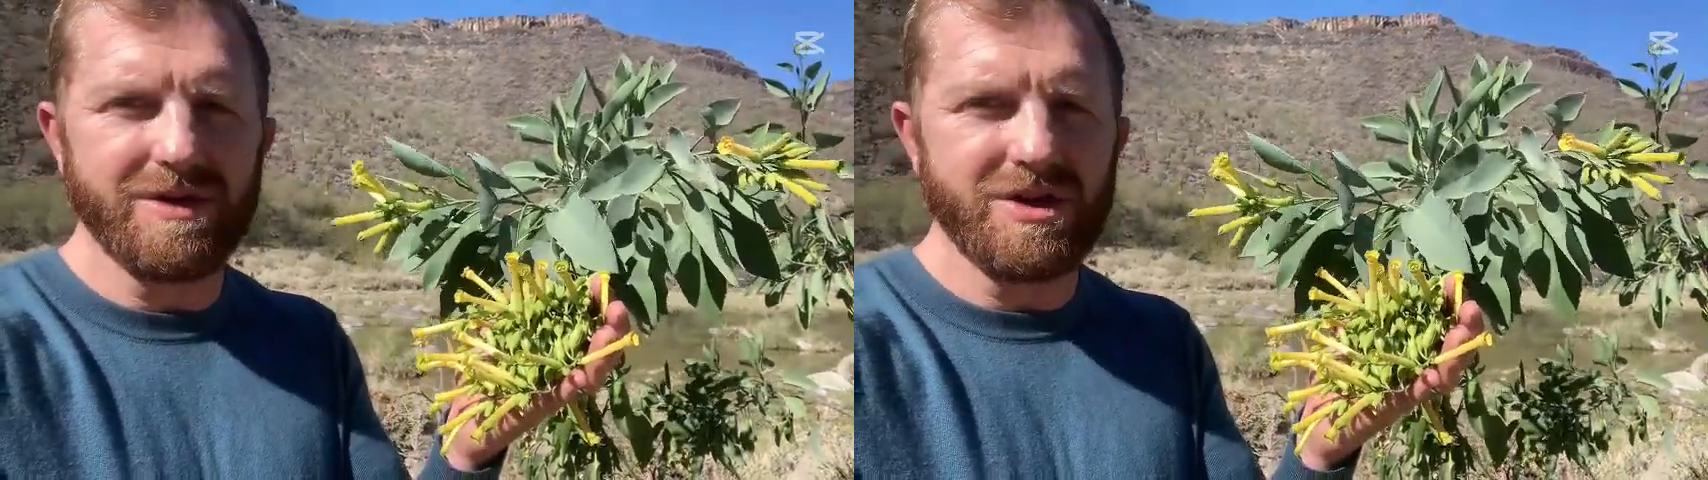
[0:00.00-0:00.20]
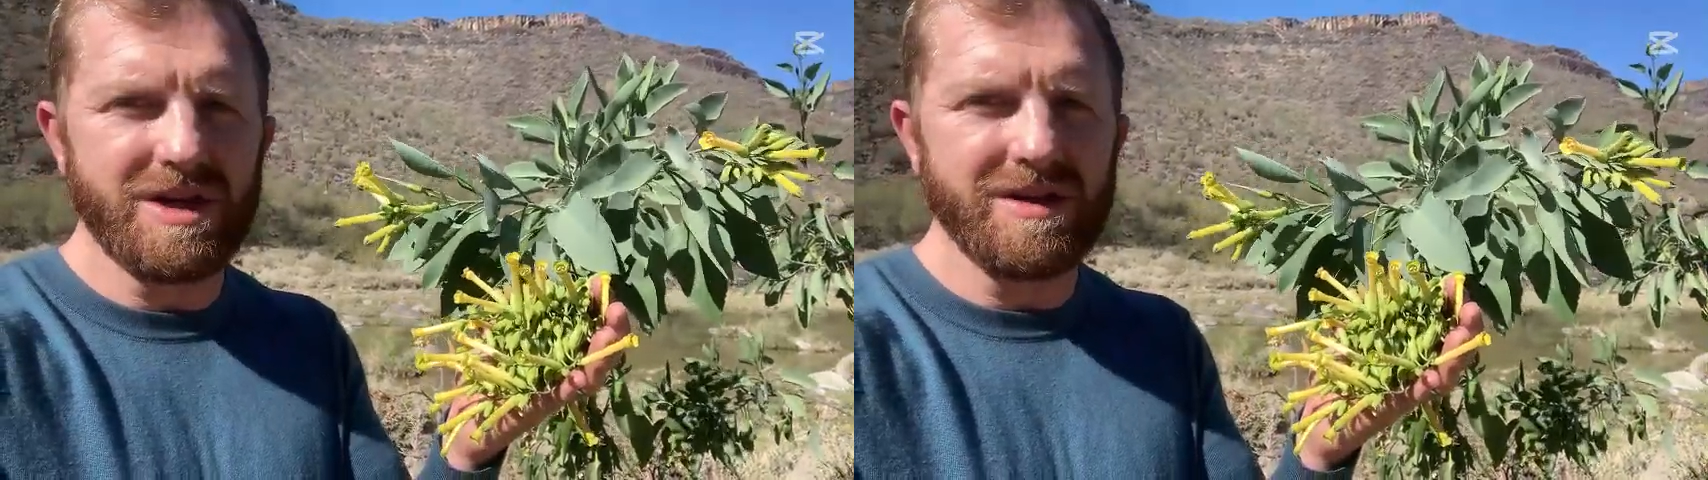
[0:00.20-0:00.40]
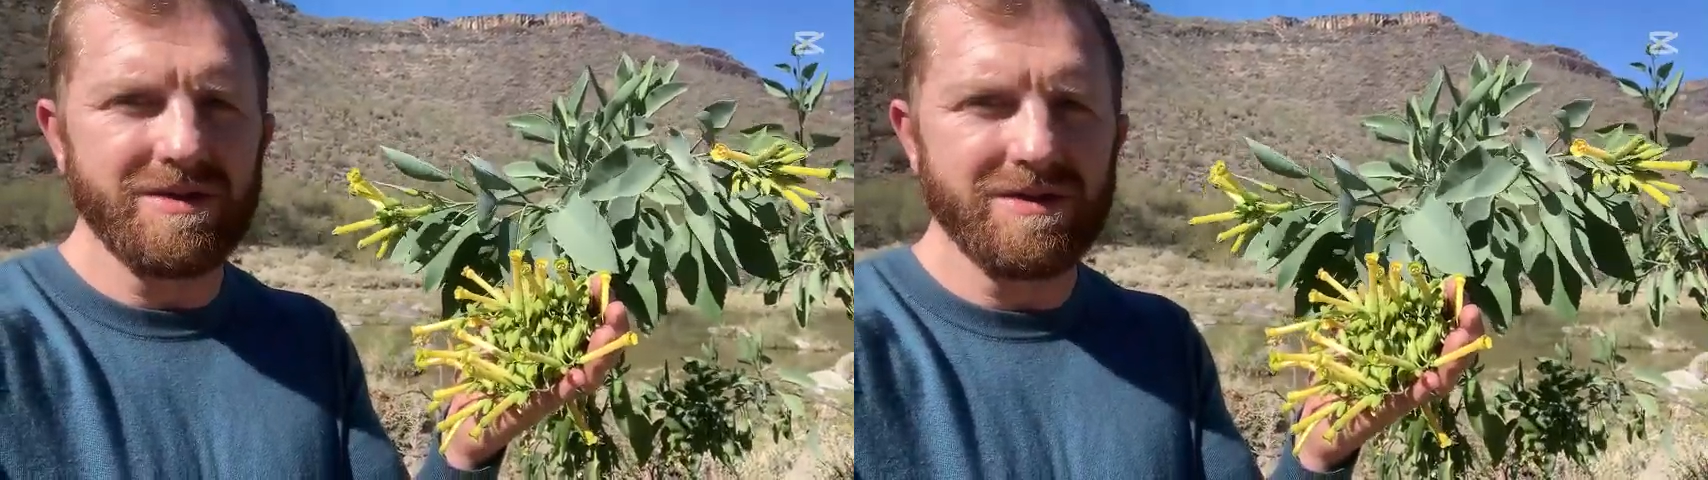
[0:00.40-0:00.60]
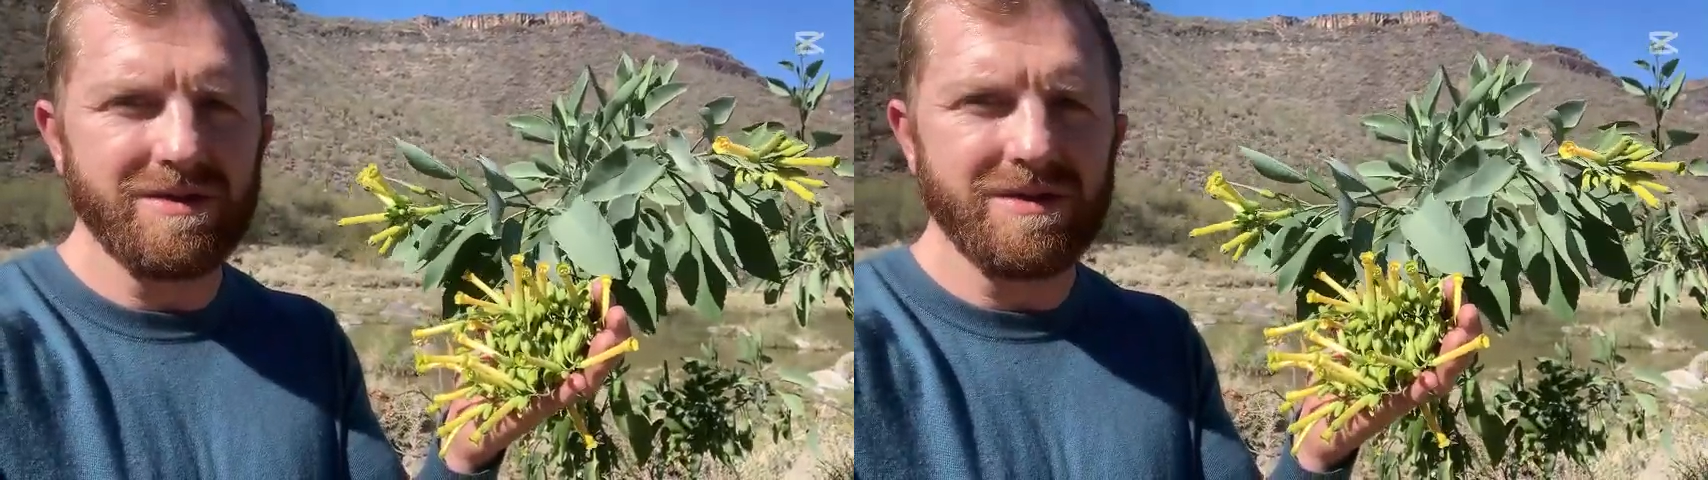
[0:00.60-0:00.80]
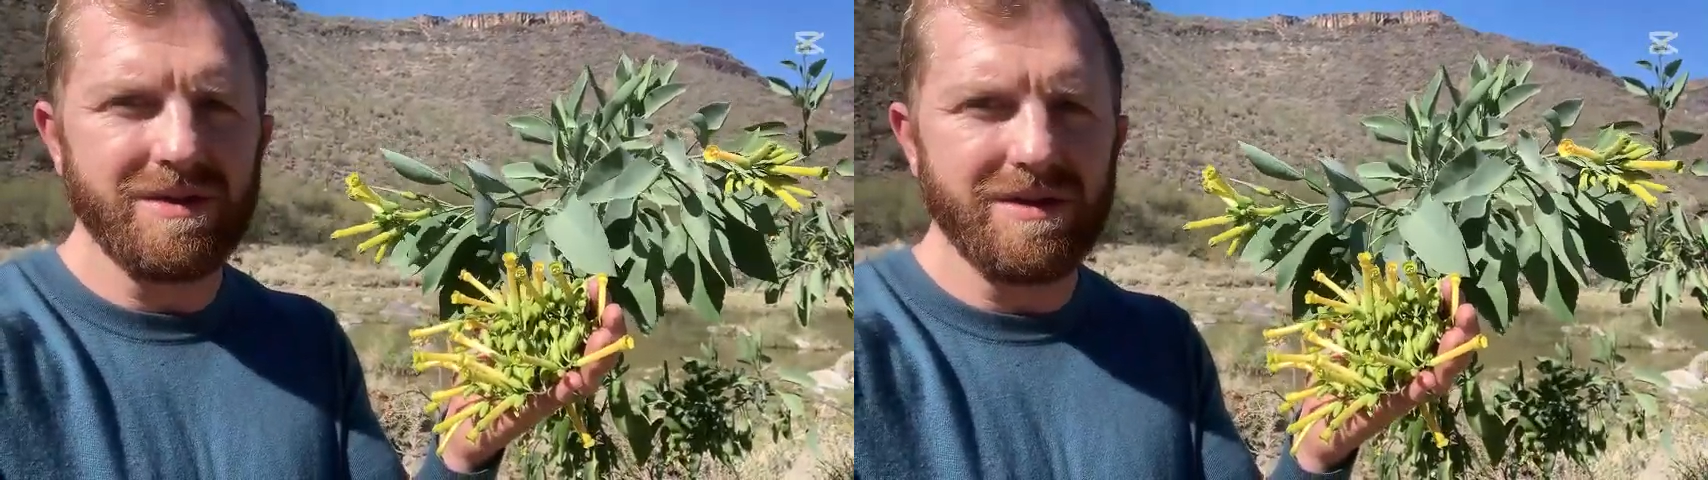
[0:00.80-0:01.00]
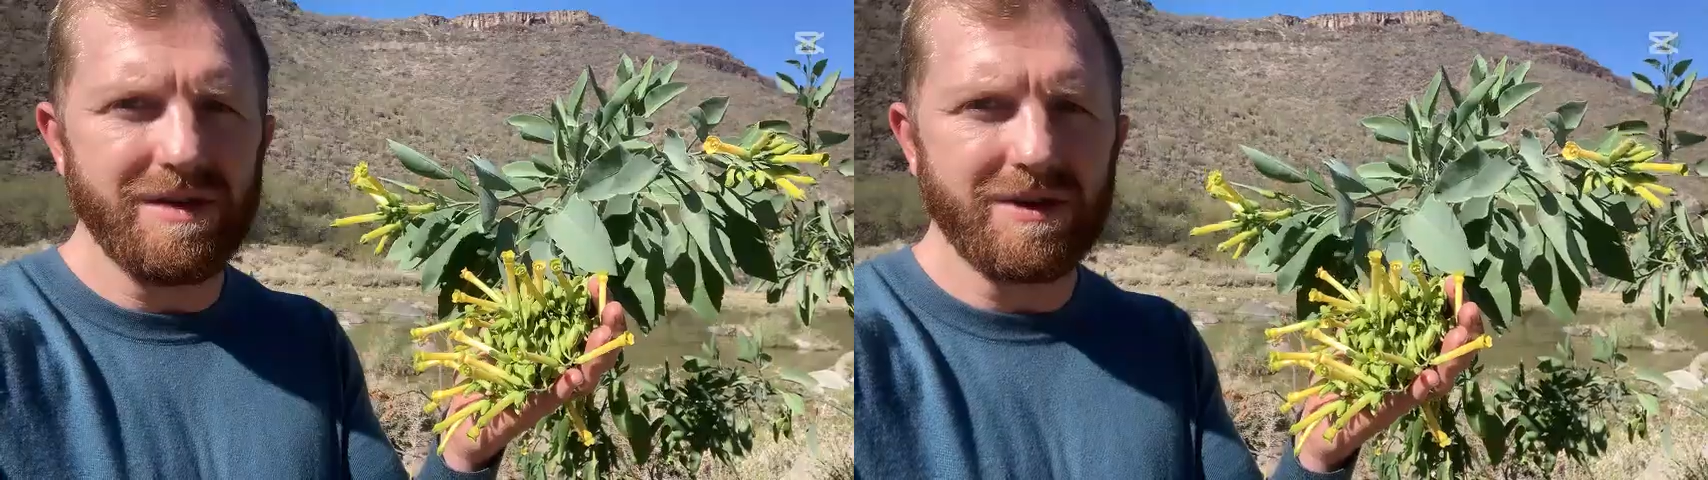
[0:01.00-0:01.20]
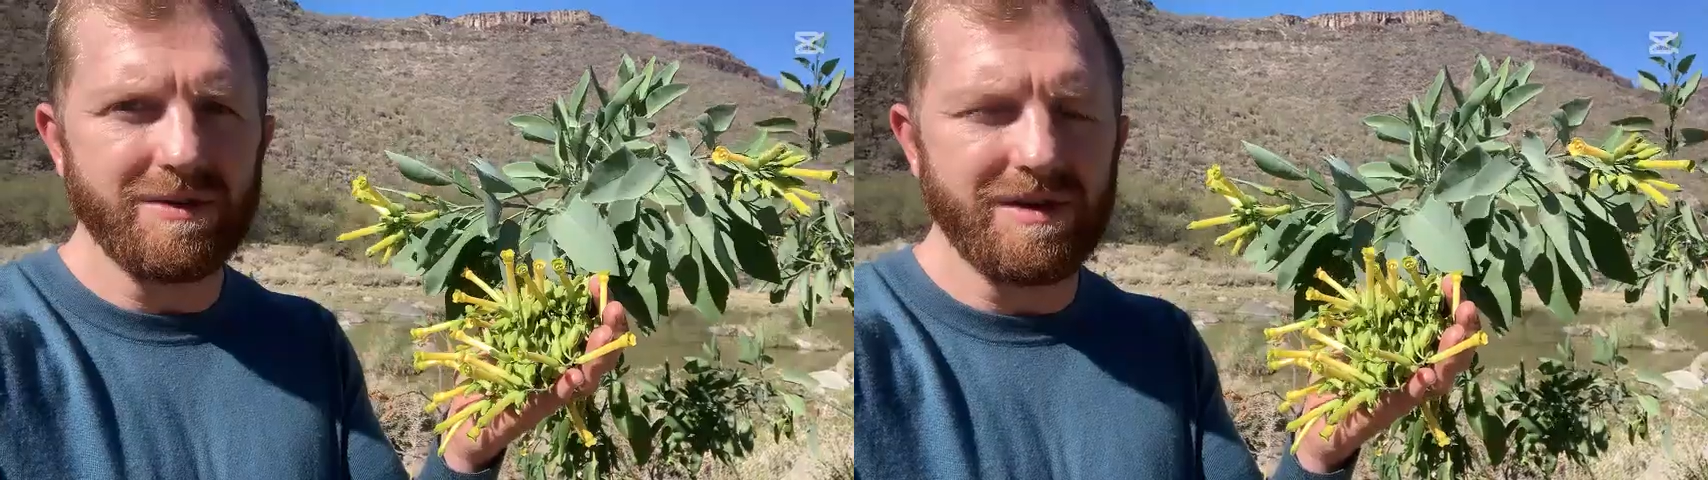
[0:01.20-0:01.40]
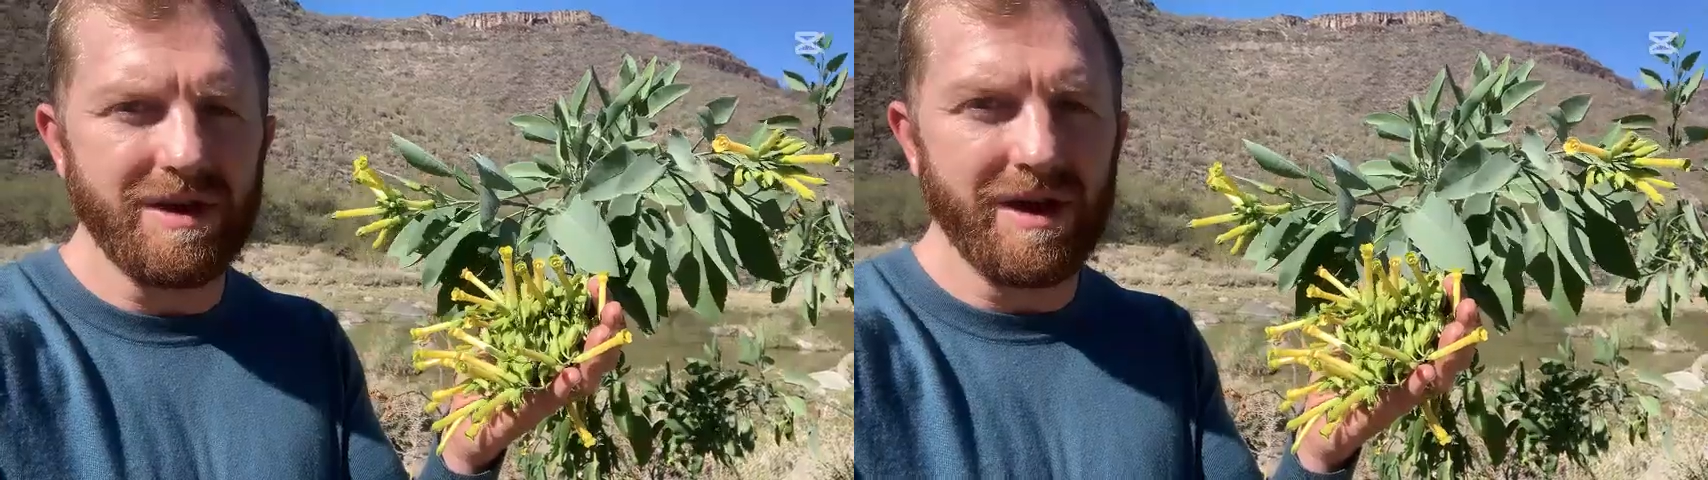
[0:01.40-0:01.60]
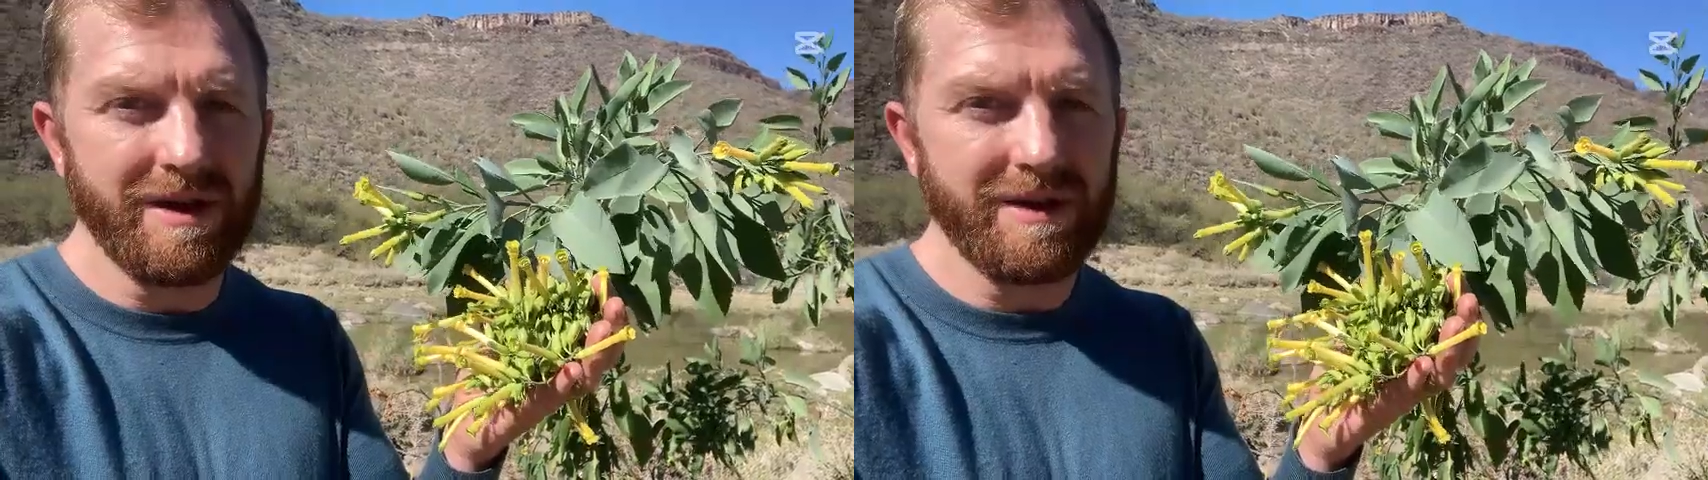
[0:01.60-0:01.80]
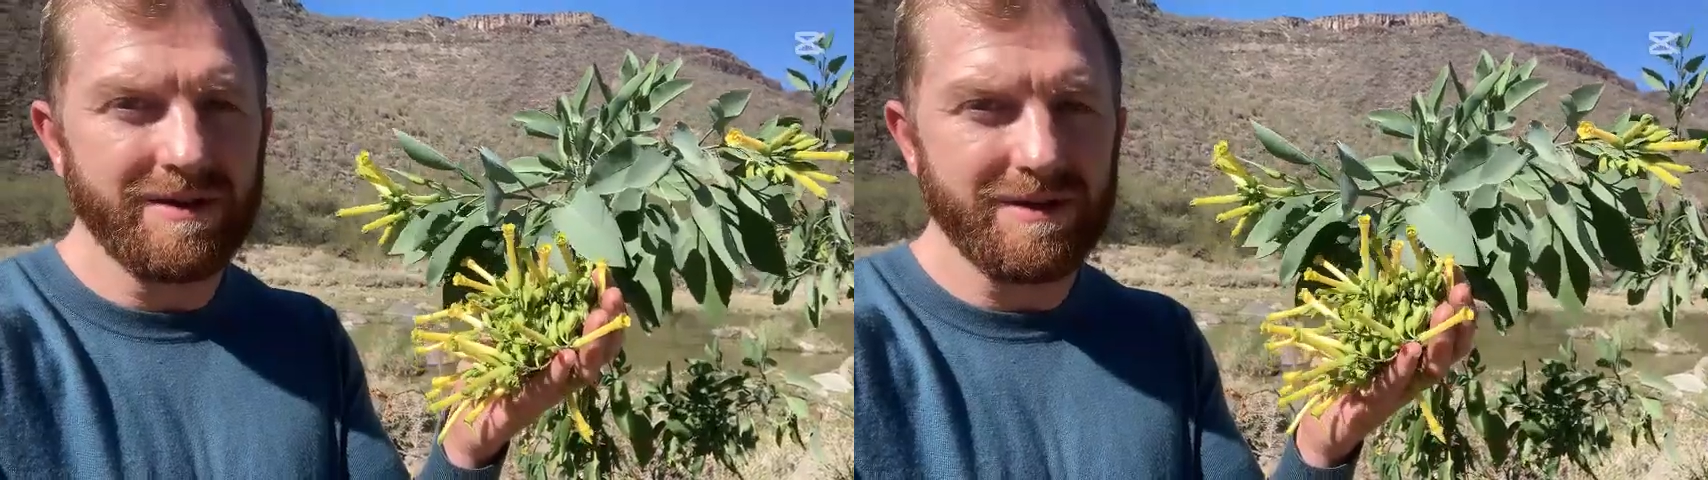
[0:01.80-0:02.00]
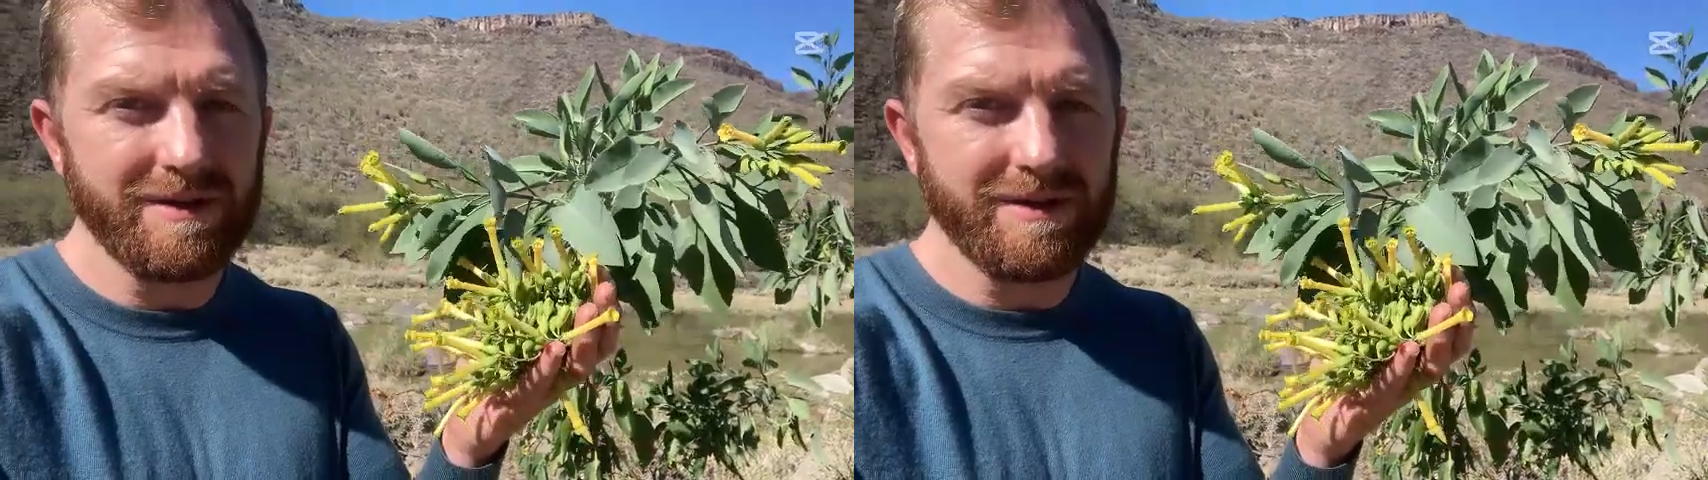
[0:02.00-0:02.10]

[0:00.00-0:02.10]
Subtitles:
genus Nicotiana,